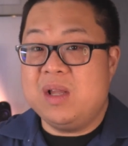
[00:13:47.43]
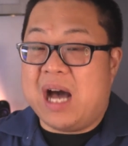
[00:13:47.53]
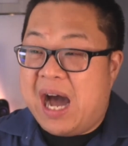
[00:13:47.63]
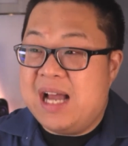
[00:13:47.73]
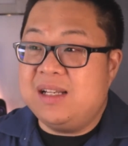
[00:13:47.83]

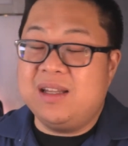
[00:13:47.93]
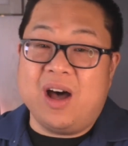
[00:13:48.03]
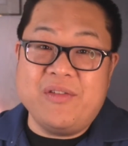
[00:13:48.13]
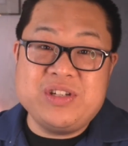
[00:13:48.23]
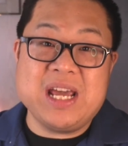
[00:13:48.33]
I
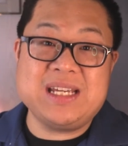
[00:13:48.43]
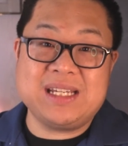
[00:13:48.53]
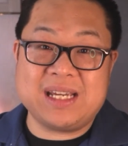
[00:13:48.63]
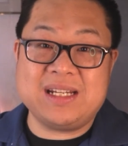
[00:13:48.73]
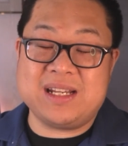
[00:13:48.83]
love
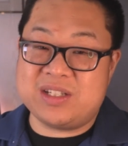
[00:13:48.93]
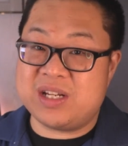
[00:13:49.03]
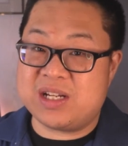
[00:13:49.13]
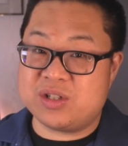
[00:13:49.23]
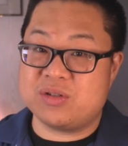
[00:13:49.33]
taking in
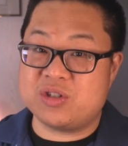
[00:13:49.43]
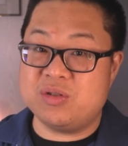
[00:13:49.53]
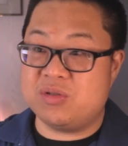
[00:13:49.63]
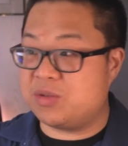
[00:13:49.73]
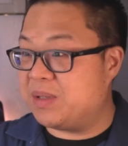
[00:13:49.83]
international
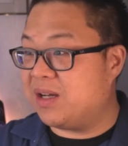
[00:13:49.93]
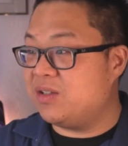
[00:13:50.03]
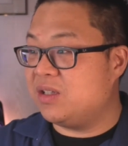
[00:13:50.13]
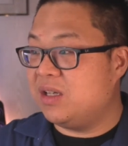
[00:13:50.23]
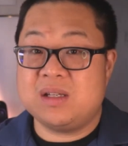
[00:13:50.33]
students
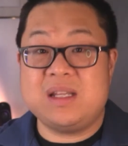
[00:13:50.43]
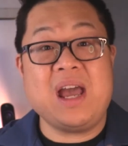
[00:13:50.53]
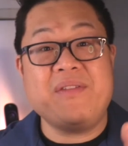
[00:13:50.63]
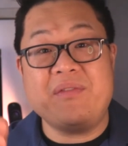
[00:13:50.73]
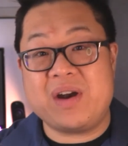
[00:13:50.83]
because they
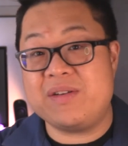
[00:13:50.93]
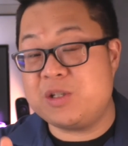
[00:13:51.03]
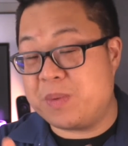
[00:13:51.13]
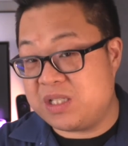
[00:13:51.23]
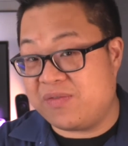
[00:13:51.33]
have a very
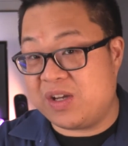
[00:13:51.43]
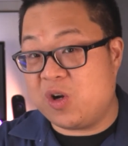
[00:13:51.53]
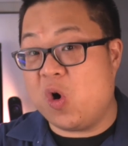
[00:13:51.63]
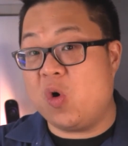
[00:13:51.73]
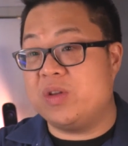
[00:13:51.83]
specific
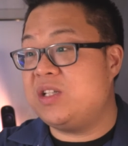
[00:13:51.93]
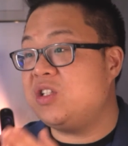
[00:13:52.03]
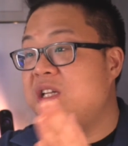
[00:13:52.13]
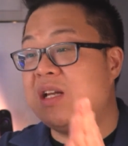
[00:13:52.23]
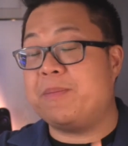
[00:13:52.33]
goal. They just
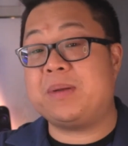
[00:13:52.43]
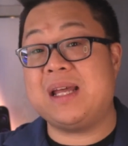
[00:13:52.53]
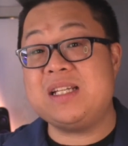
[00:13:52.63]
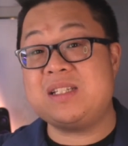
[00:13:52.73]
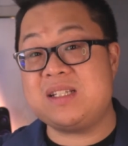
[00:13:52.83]
need a
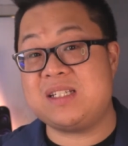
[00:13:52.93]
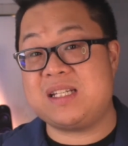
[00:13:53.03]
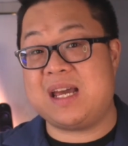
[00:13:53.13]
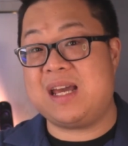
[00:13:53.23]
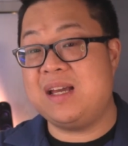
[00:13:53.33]
place to
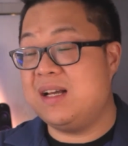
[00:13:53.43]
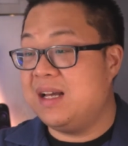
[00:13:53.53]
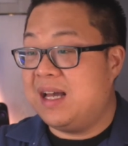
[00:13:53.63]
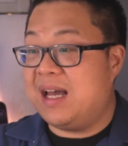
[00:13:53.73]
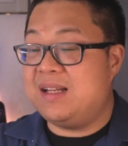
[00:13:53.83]
stay.
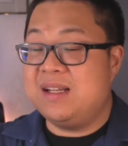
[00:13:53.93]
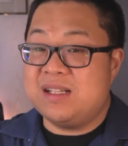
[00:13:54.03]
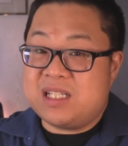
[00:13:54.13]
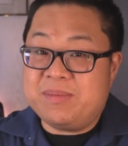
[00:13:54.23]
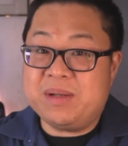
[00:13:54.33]
And
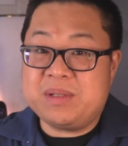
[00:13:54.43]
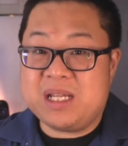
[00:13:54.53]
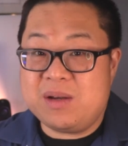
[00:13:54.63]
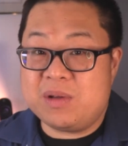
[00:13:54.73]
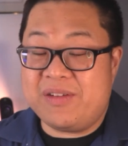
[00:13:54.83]
sometimes
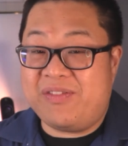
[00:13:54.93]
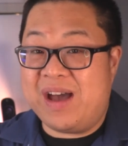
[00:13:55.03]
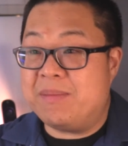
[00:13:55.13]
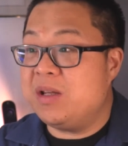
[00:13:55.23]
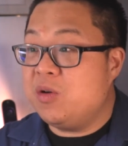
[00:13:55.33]
staying with a
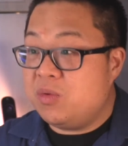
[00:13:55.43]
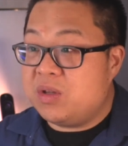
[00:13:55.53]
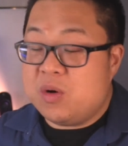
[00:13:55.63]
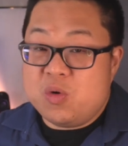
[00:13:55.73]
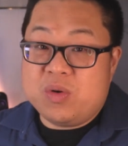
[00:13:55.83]
family
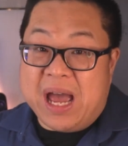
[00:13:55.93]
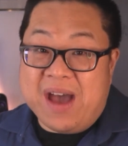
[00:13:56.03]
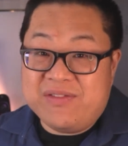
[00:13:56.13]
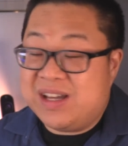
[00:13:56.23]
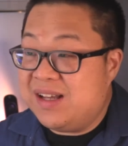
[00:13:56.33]
who
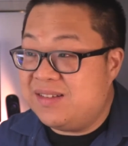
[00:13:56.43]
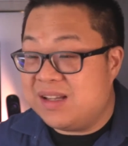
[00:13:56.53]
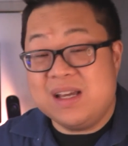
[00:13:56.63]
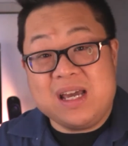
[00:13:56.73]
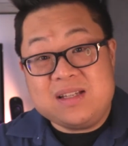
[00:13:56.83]
have kids
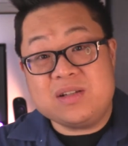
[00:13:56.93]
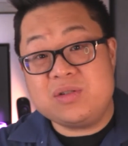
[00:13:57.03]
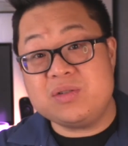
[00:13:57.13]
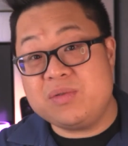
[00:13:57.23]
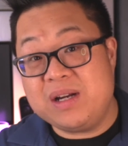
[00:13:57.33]
is
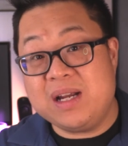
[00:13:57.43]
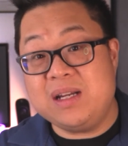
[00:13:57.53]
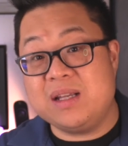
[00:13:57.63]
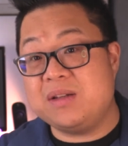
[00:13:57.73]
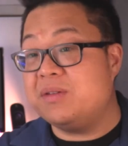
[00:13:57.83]
actually a great
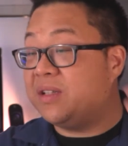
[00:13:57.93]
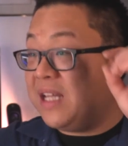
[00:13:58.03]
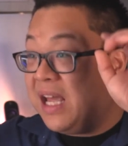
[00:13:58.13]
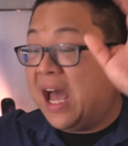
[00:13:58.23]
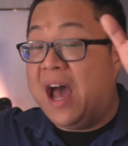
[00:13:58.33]
idea.
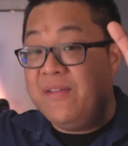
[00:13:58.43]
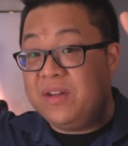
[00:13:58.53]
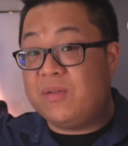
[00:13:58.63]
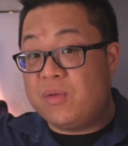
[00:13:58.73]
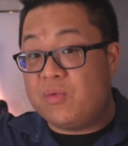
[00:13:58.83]
They have
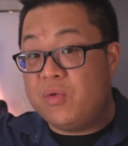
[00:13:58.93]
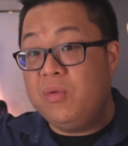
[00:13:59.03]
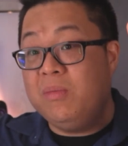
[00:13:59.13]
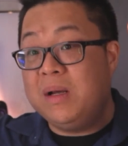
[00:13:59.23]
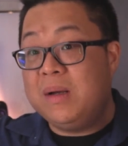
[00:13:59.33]
their own
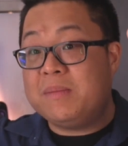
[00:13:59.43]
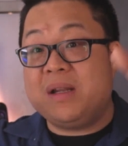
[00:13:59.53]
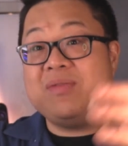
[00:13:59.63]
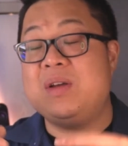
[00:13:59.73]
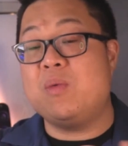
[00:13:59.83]
room, but
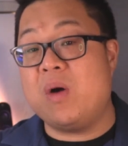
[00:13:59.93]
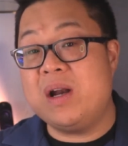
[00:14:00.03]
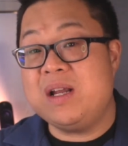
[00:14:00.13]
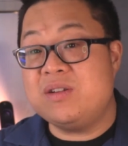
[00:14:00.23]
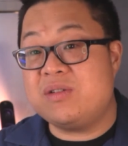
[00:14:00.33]
if they want
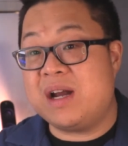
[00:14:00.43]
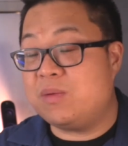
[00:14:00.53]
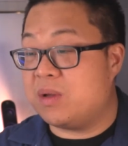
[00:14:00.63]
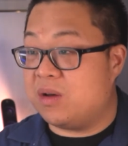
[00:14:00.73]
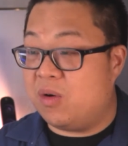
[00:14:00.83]
to interact
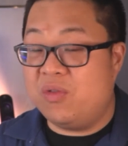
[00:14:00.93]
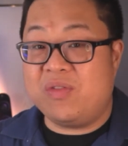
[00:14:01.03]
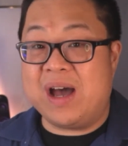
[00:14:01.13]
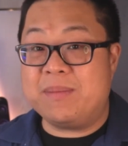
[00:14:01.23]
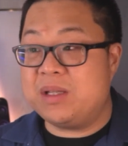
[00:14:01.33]
with a whole
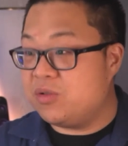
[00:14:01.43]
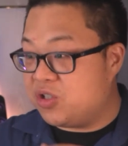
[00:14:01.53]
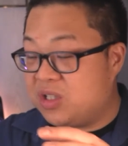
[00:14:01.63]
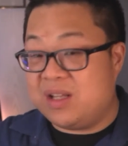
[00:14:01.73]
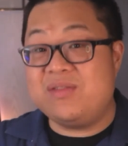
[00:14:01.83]
family who
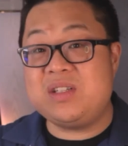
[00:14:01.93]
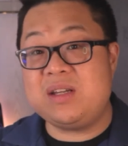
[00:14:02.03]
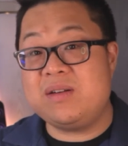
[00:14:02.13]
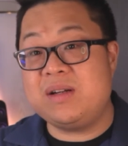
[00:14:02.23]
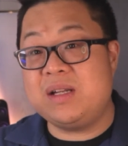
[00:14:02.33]
just lives here in the